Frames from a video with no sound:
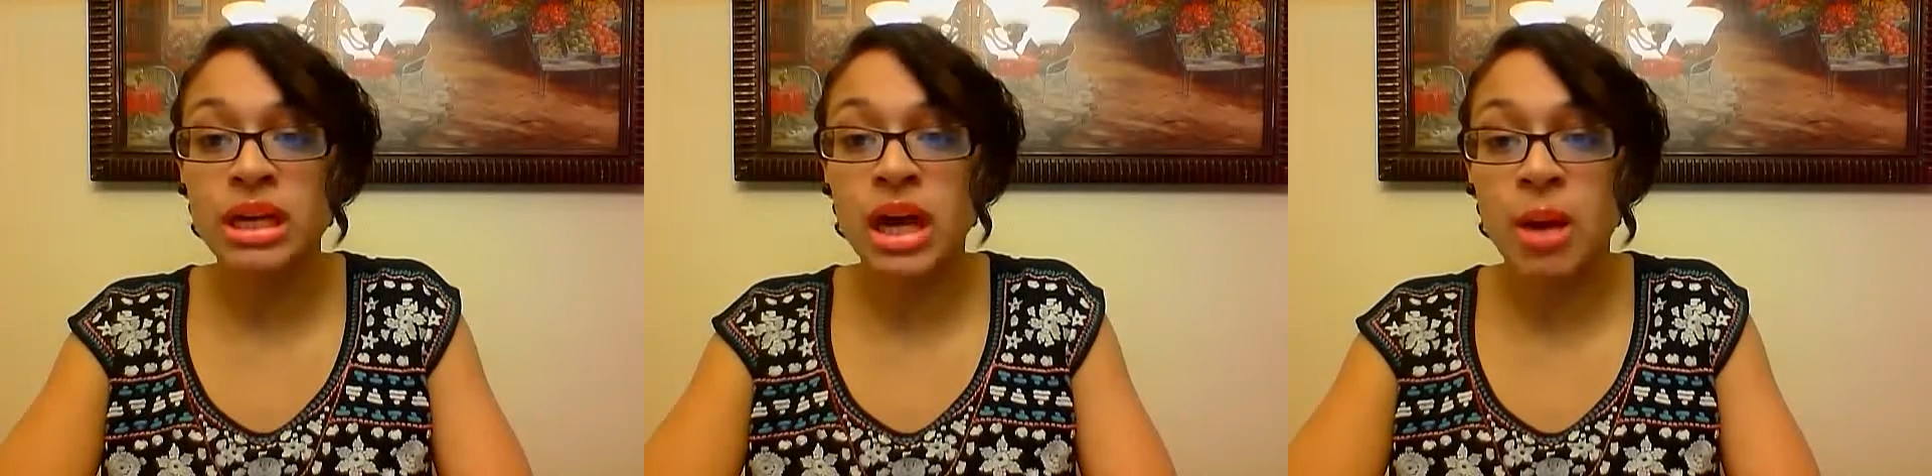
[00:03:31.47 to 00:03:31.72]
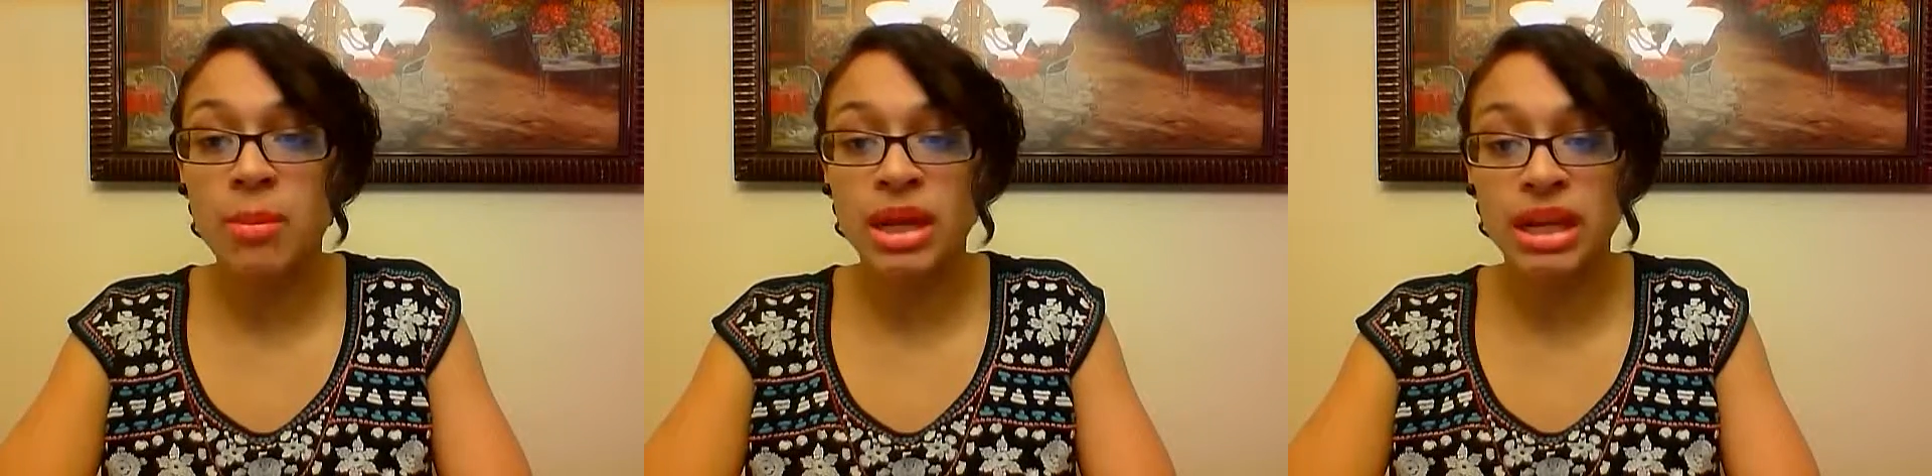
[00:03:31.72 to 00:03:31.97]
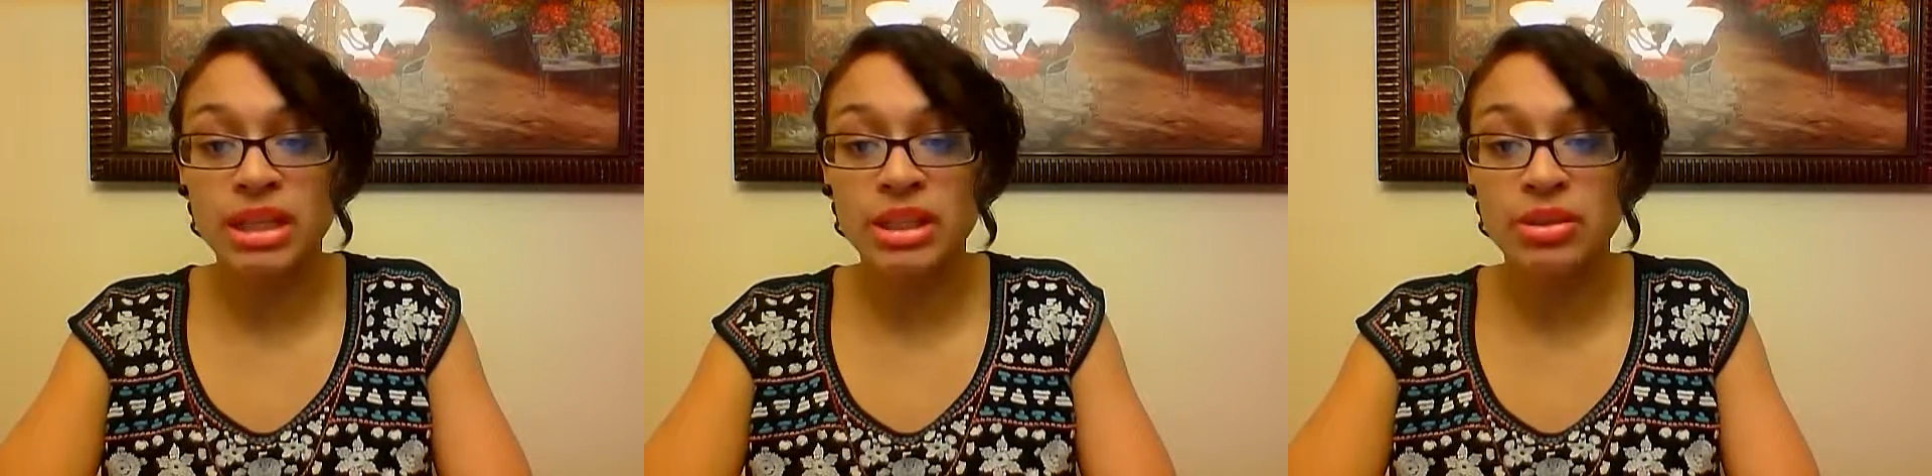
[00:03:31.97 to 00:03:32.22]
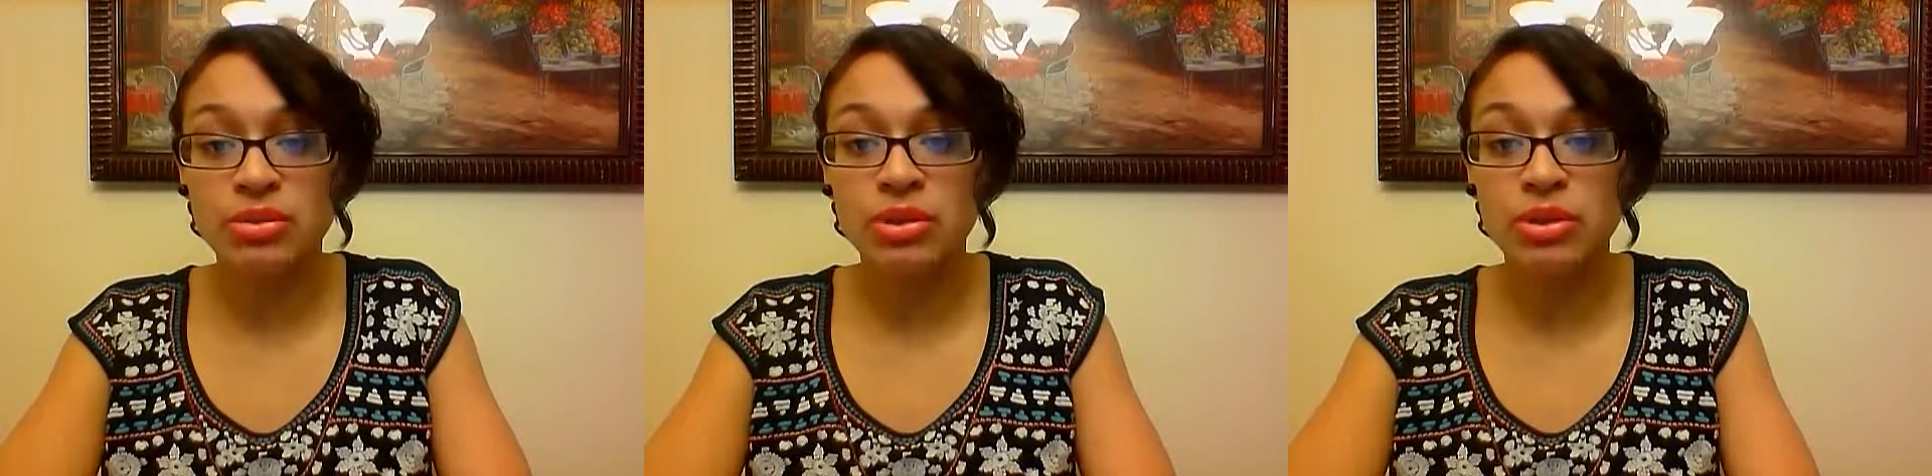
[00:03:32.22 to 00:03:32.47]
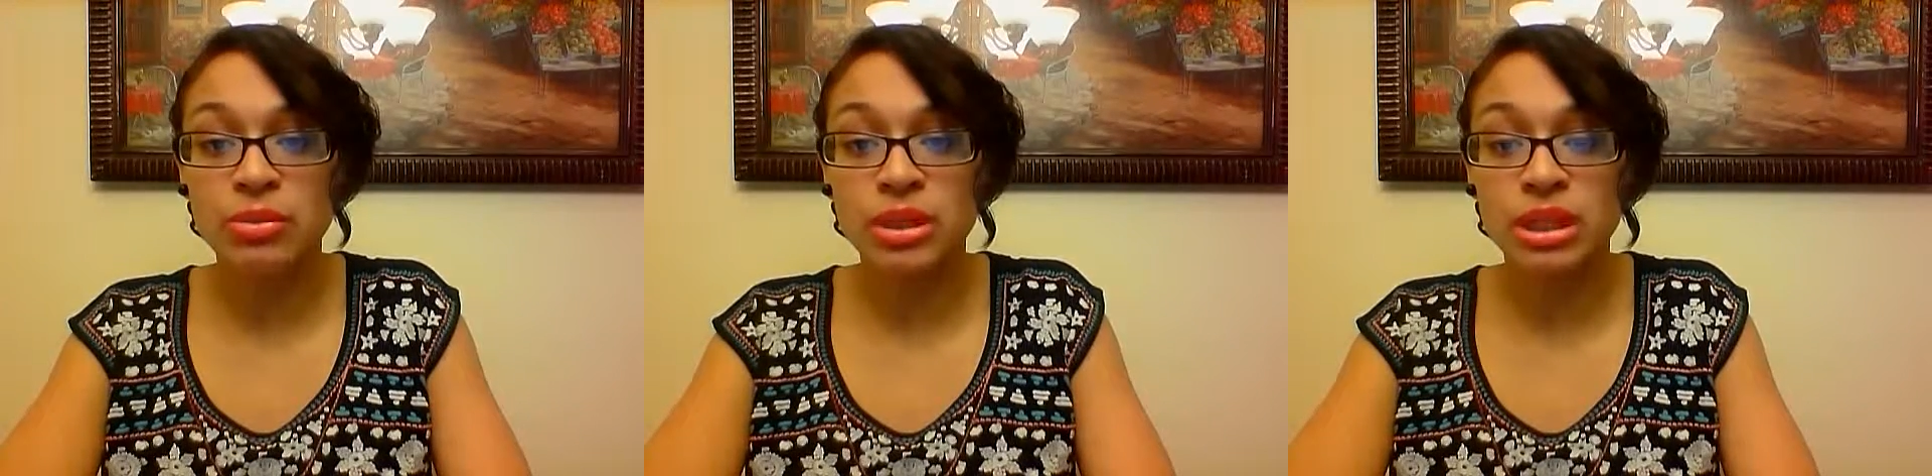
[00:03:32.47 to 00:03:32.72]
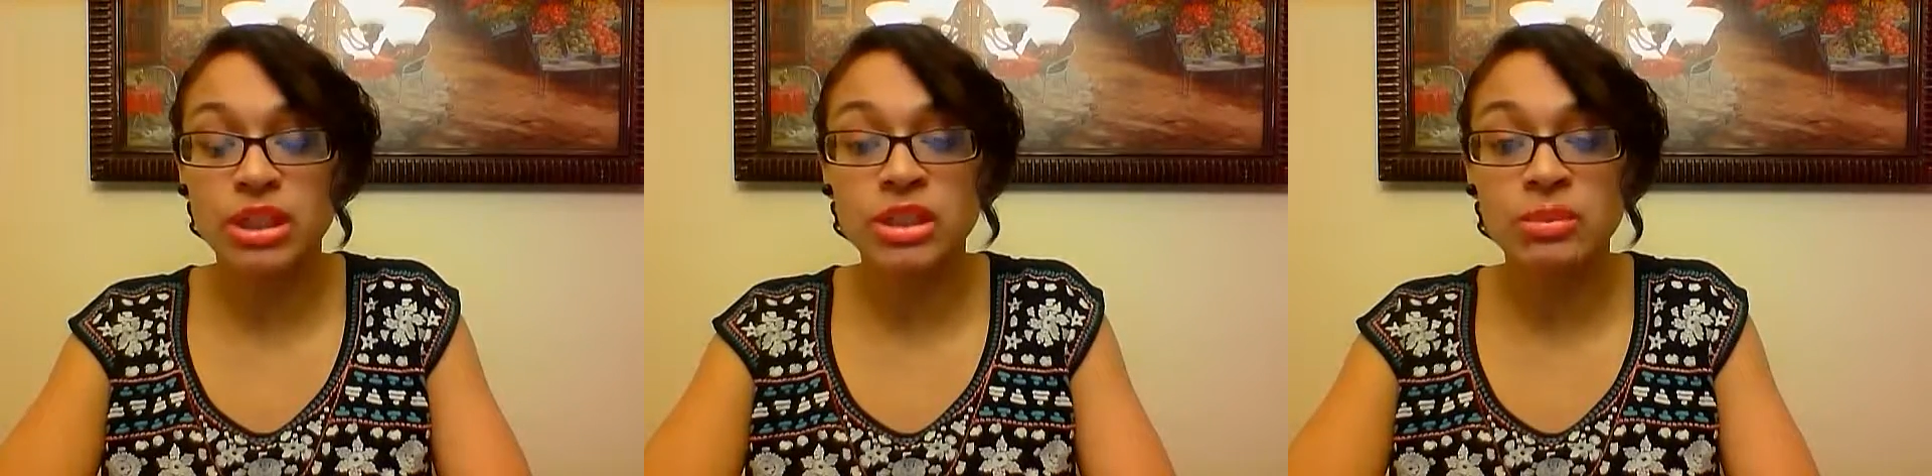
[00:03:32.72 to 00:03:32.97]
accommodate the student's
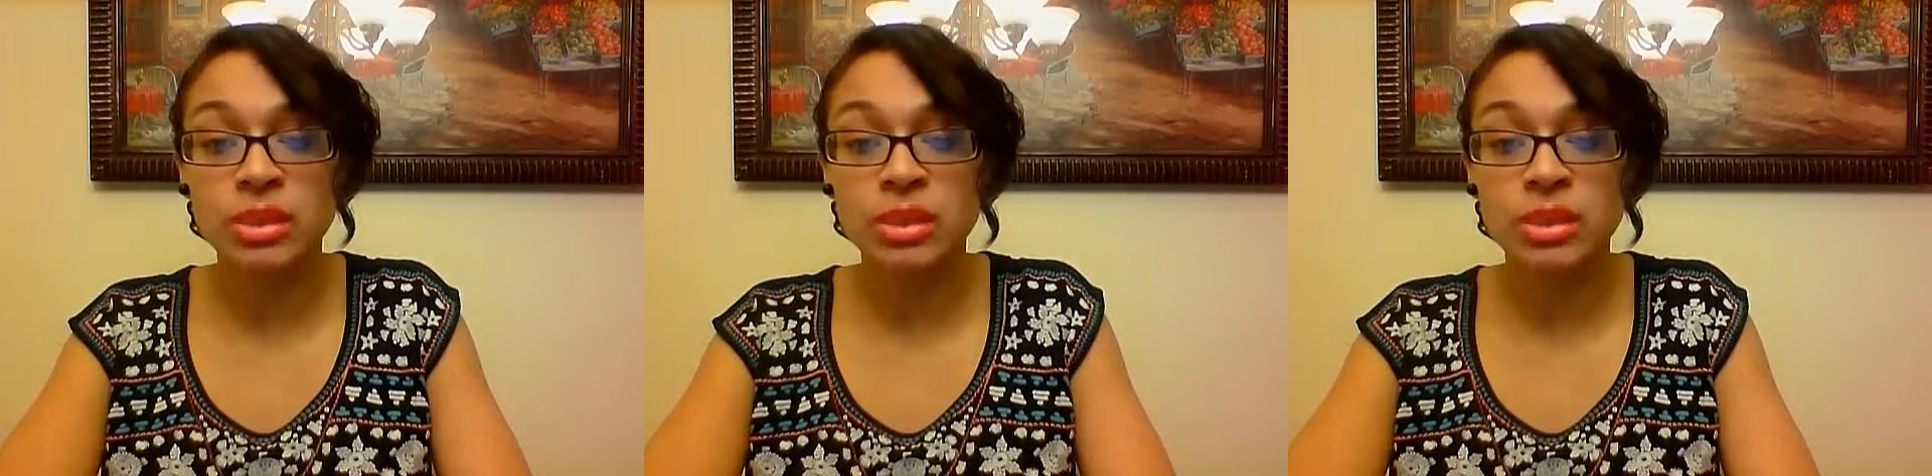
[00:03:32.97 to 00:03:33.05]
religious